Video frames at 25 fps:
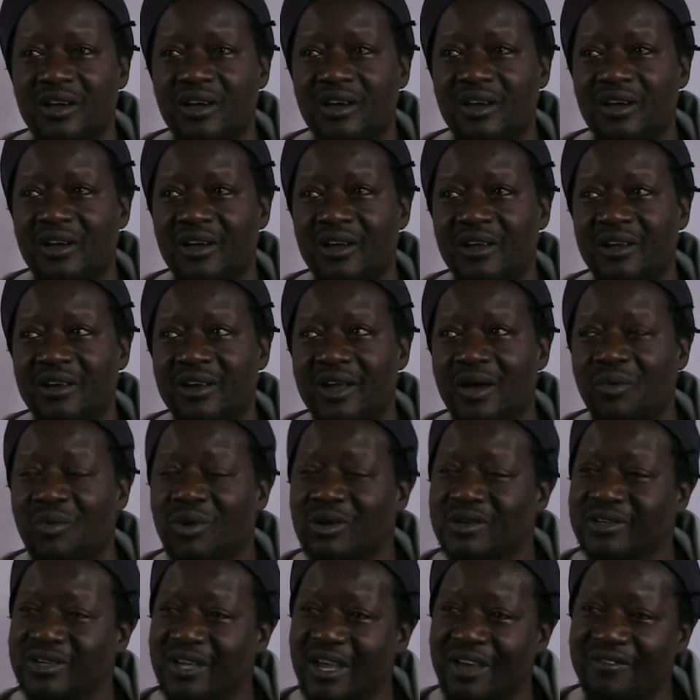And I
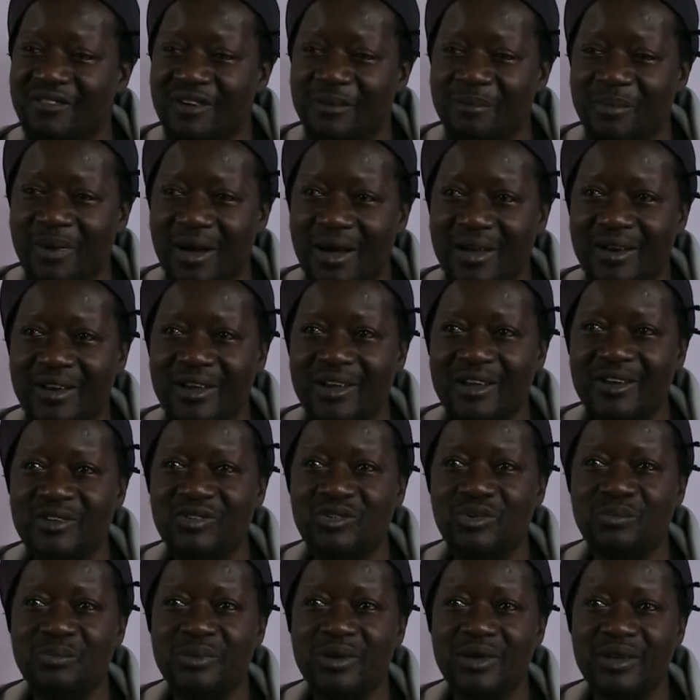want
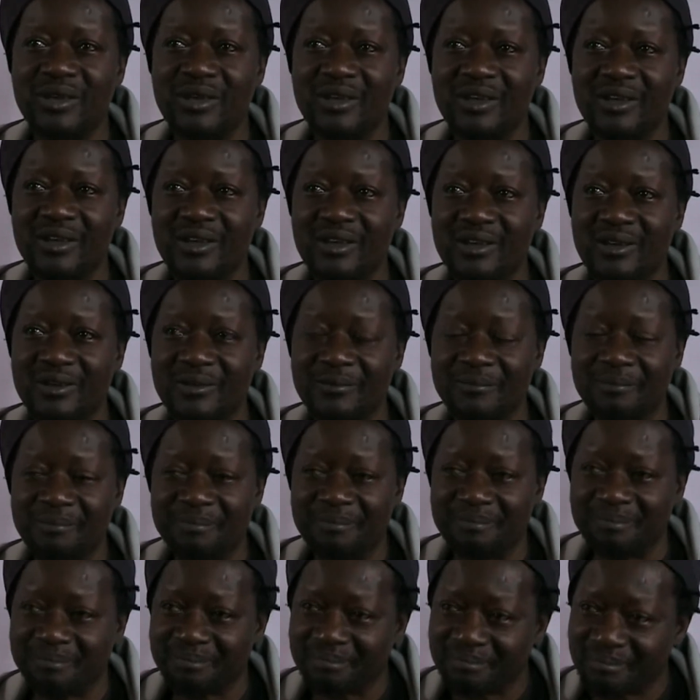everybody to be
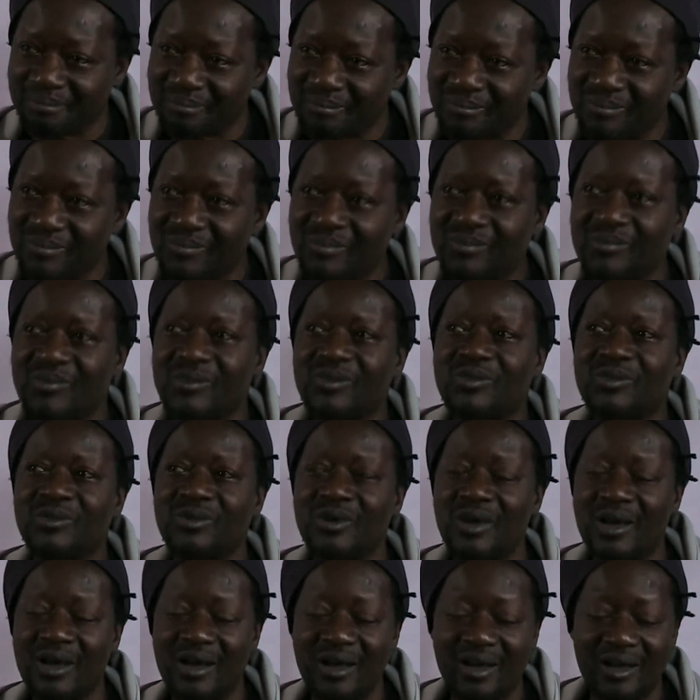
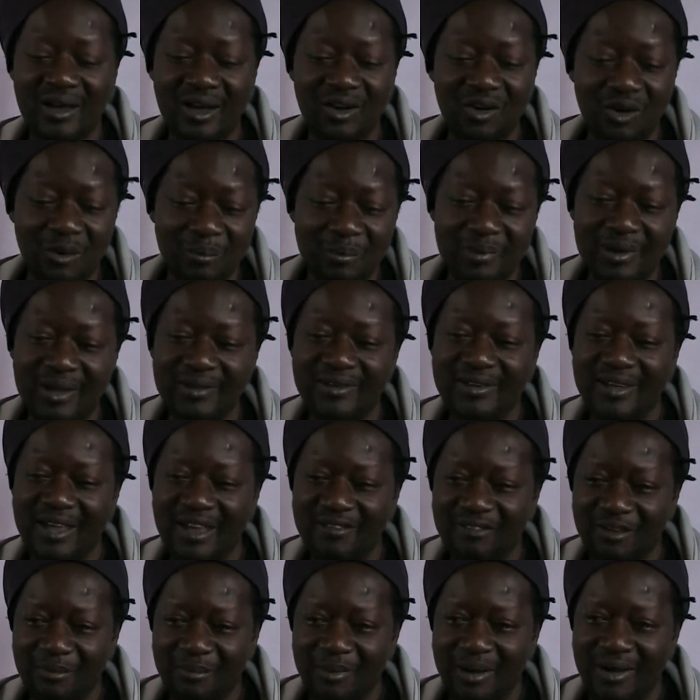I hope that
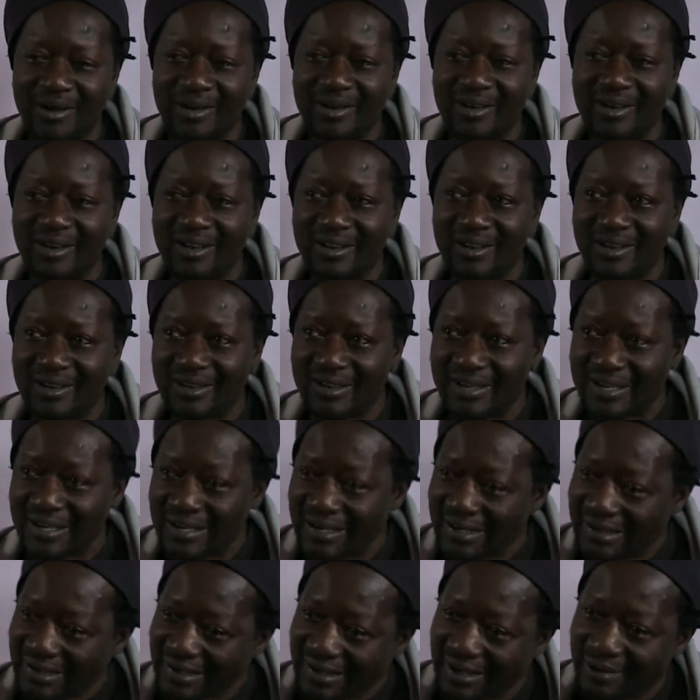everybody
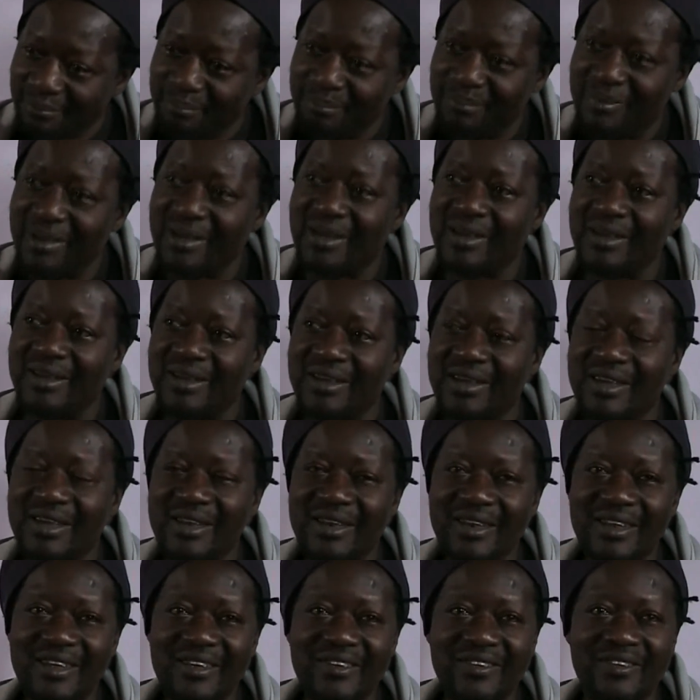can be
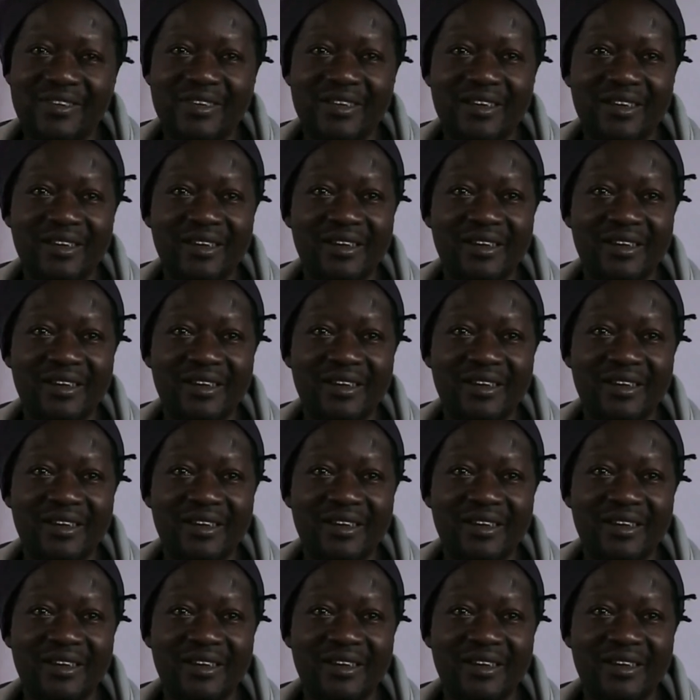in this, uh,